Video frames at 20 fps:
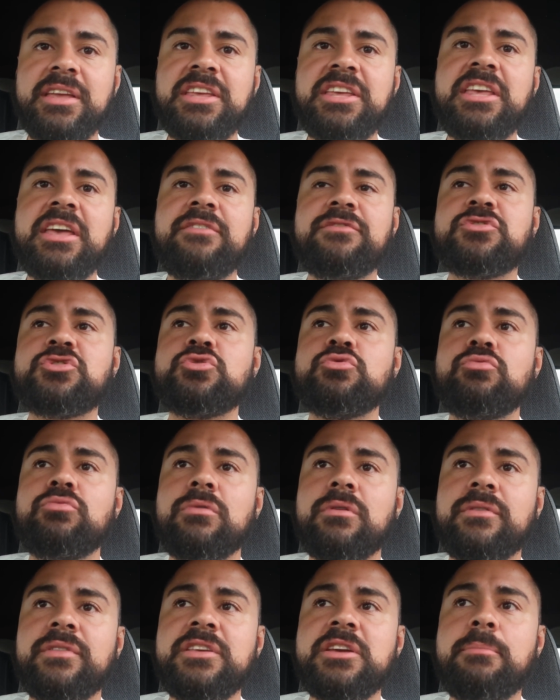gives you
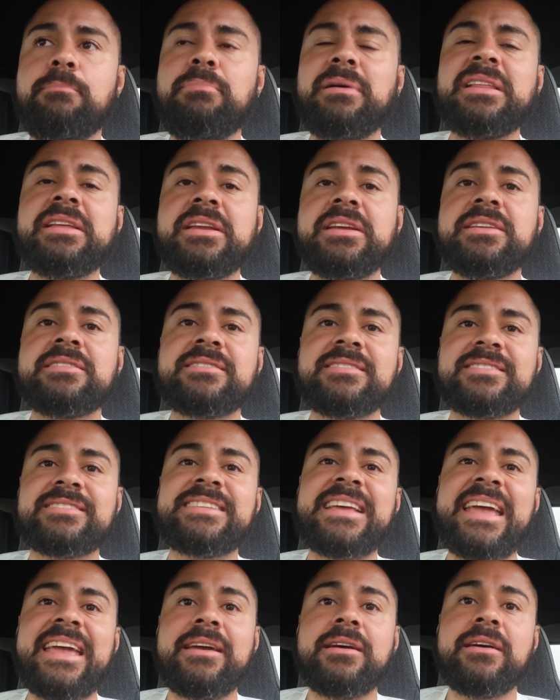the ability to
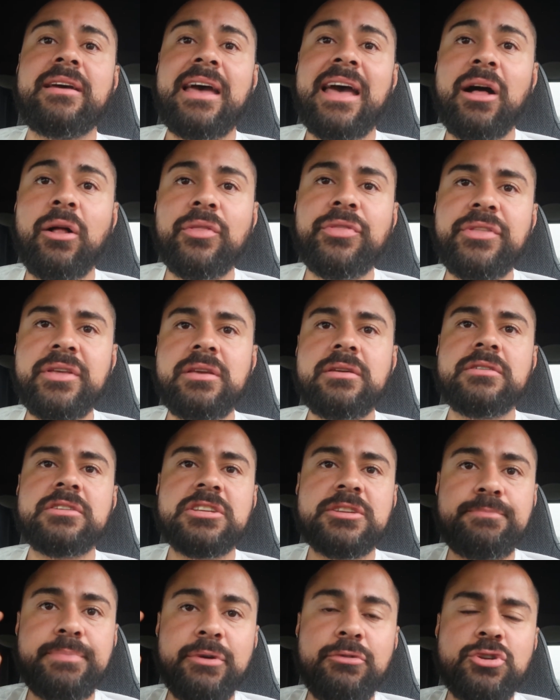stay healthy
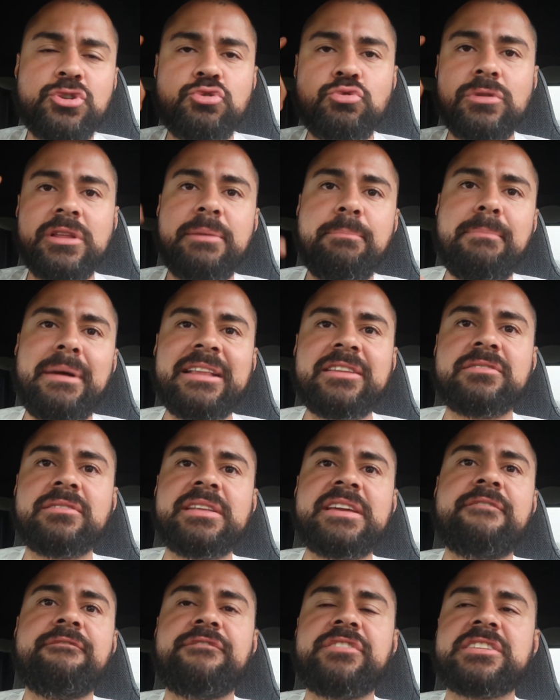spiritually,
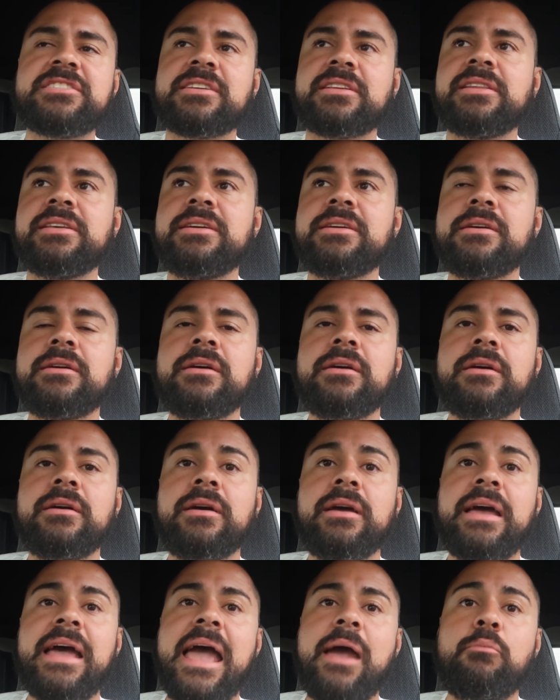mentally, and physically.
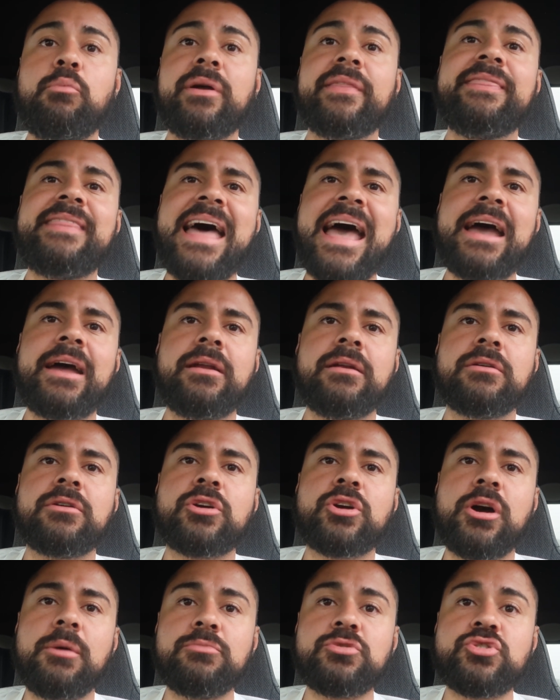And with that
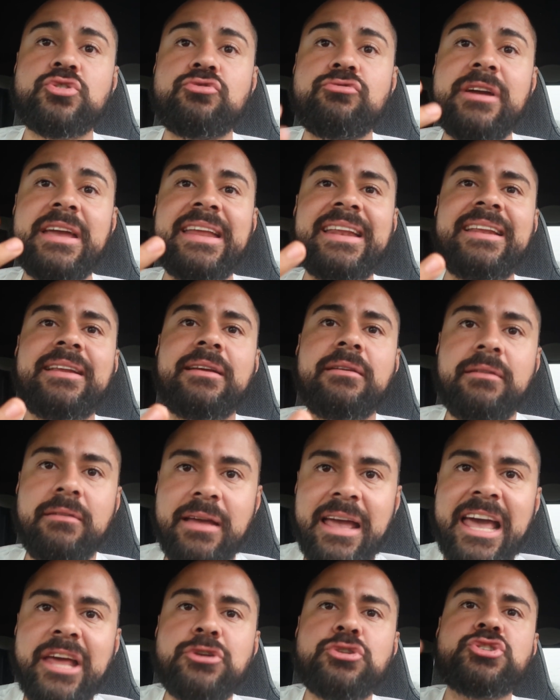comes great
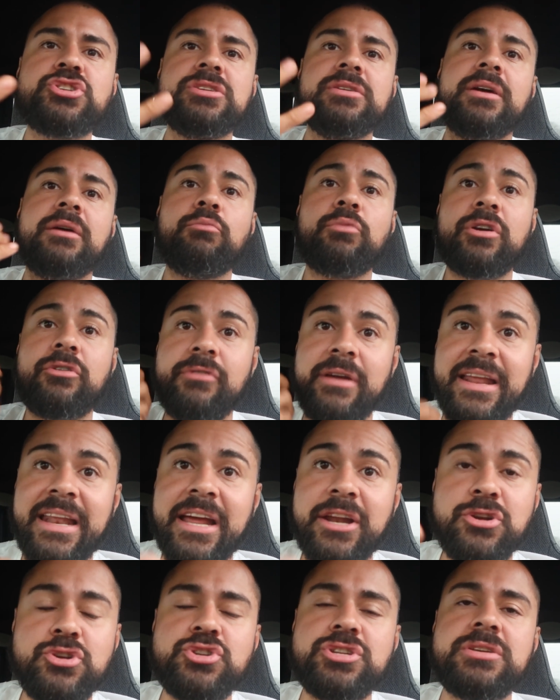energy. And with great
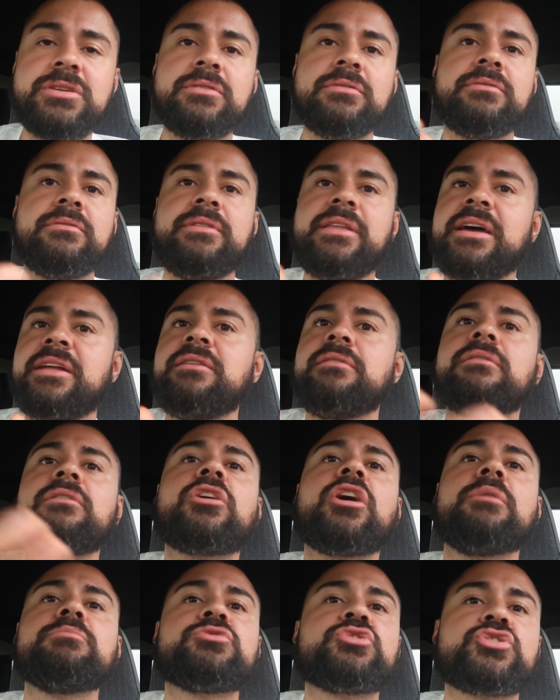energy, then
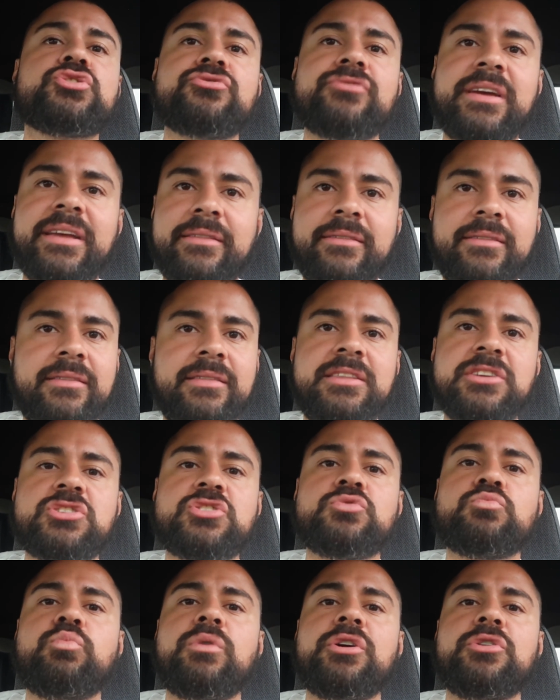comes strength. This
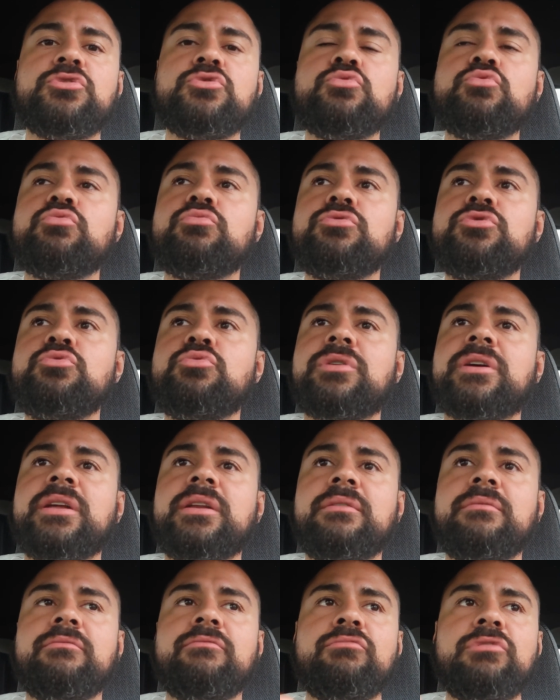is where you
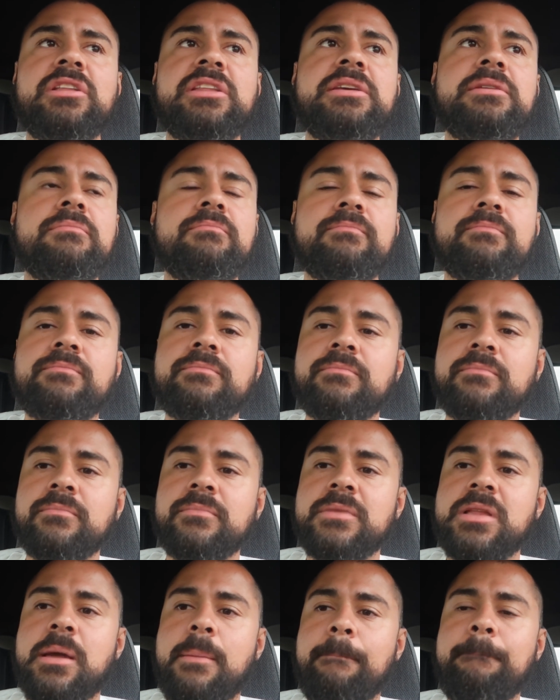can really
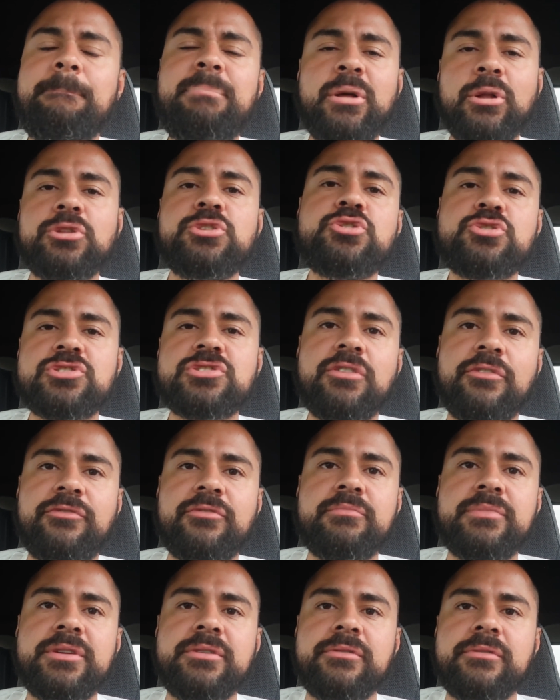build yourself
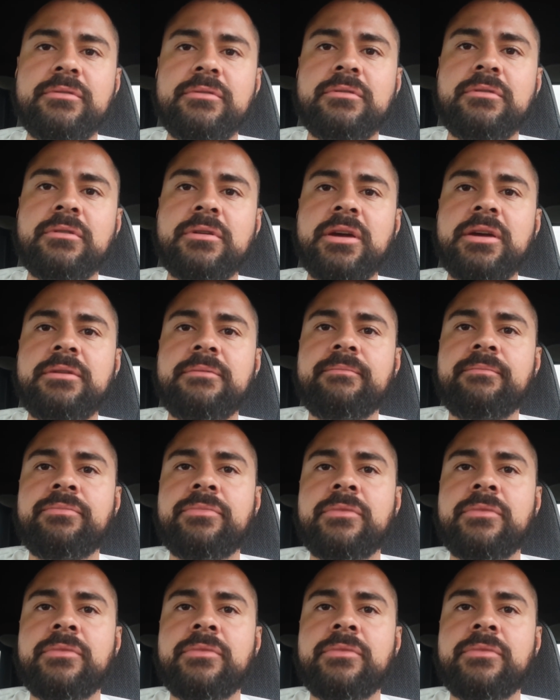from here. Okay.